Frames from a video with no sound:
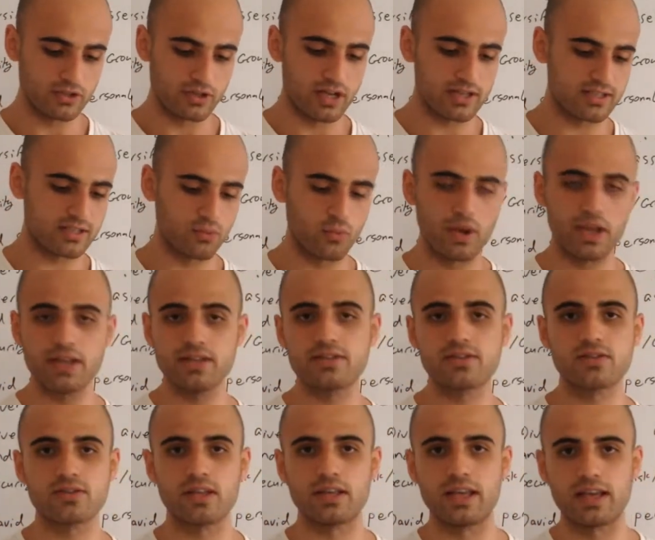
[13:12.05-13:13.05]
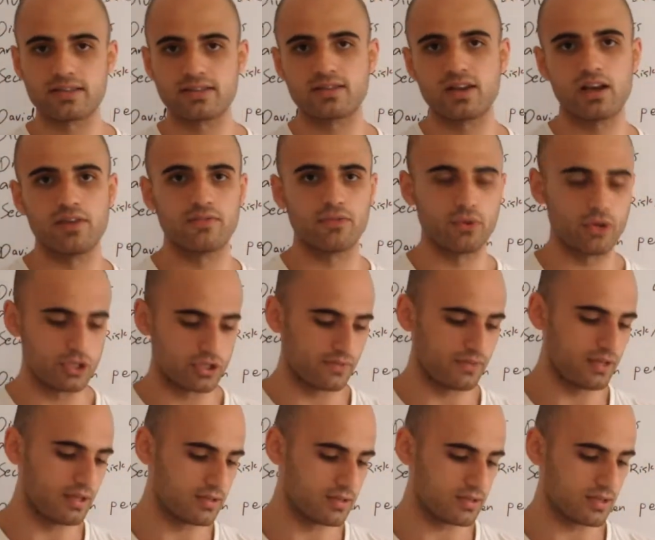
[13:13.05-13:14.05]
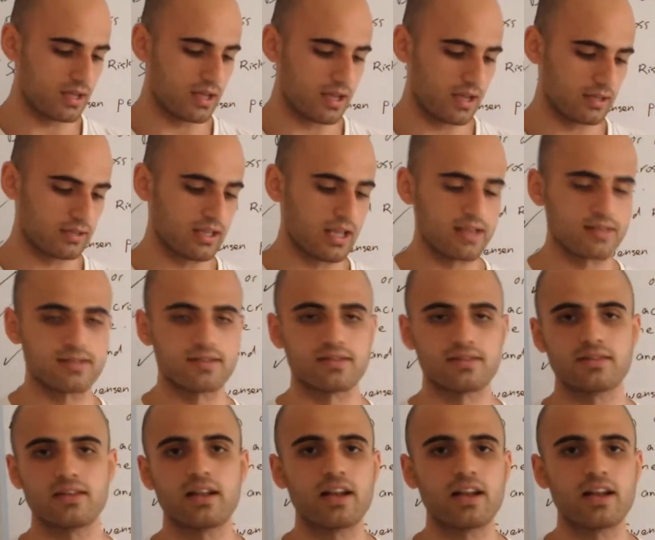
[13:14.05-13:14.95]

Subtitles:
So that's the weights that he has assigned for each of these classes,